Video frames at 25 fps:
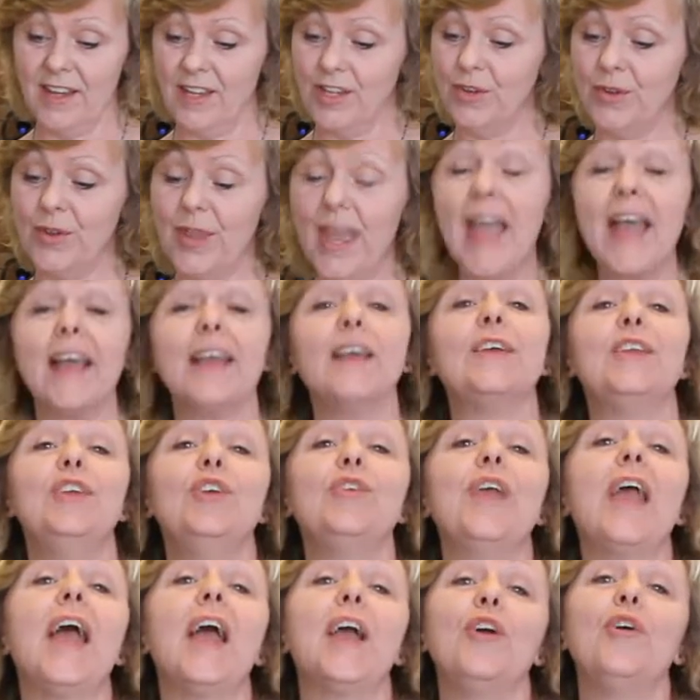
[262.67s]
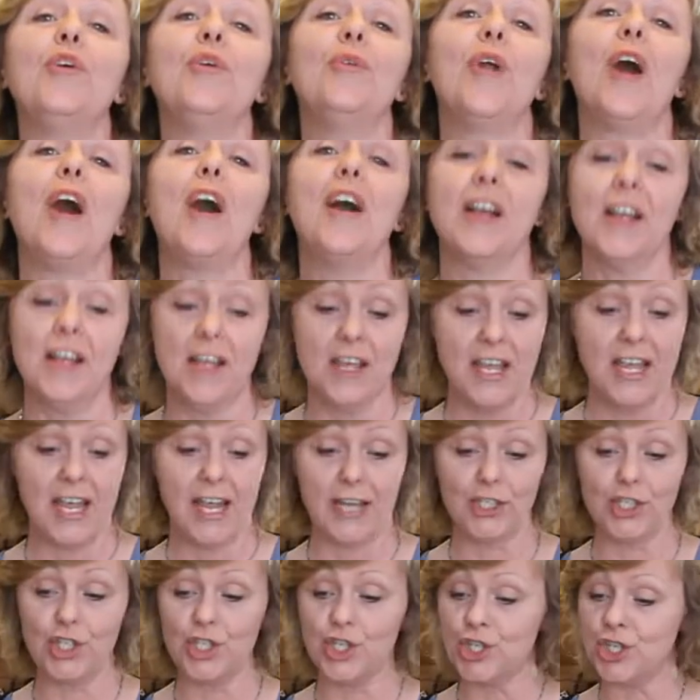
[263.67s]
you can't go wrong.
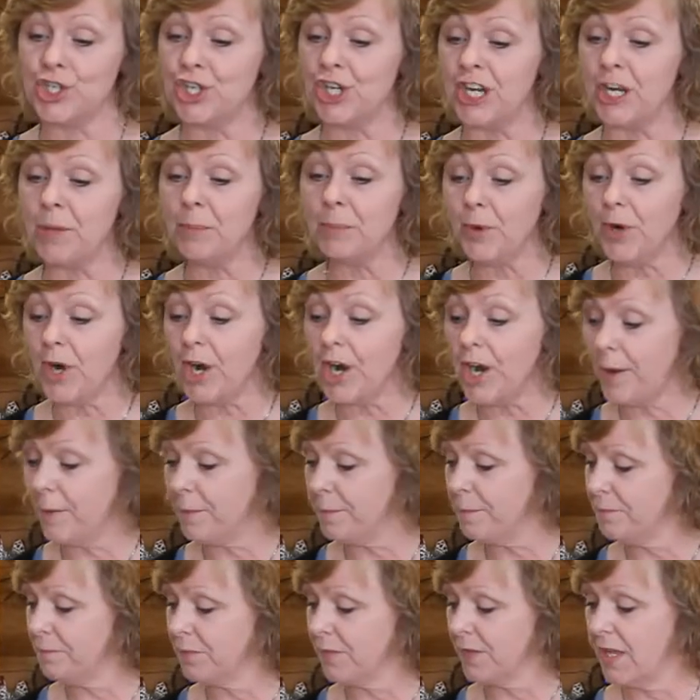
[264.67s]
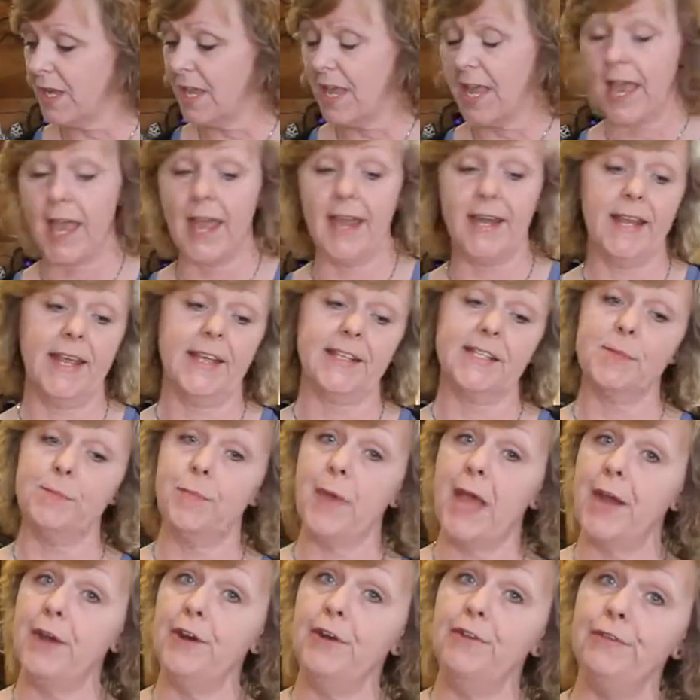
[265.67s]
It's cheaper and it's
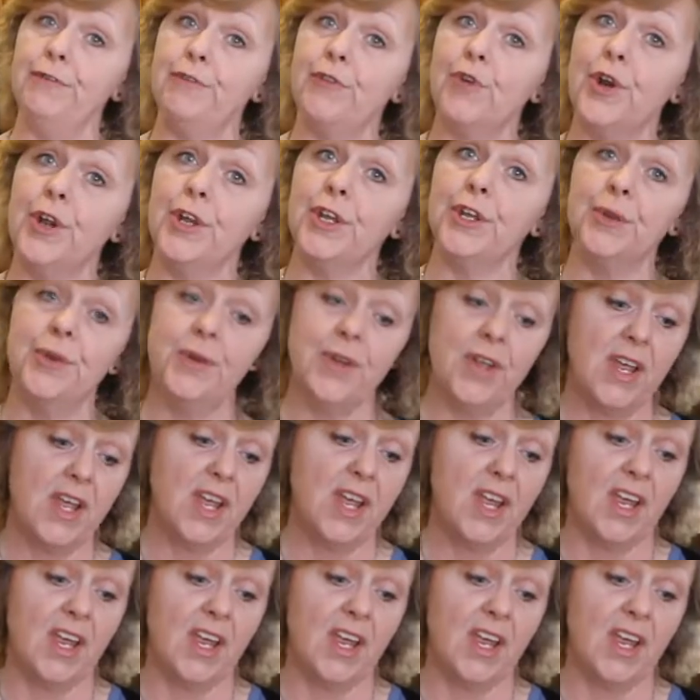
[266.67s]
better for you.